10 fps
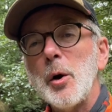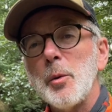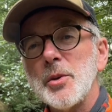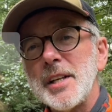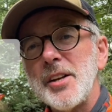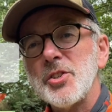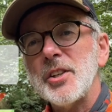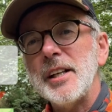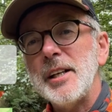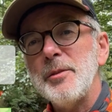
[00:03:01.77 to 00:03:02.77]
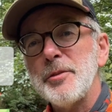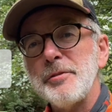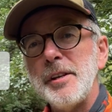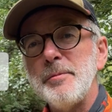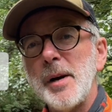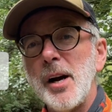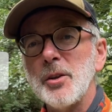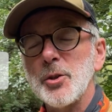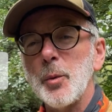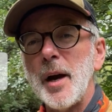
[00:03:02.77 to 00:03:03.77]
was actually 3
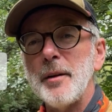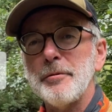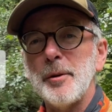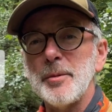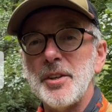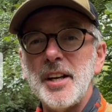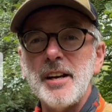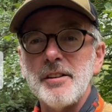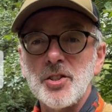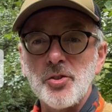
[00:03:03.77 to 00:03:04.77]
miles away from the nearest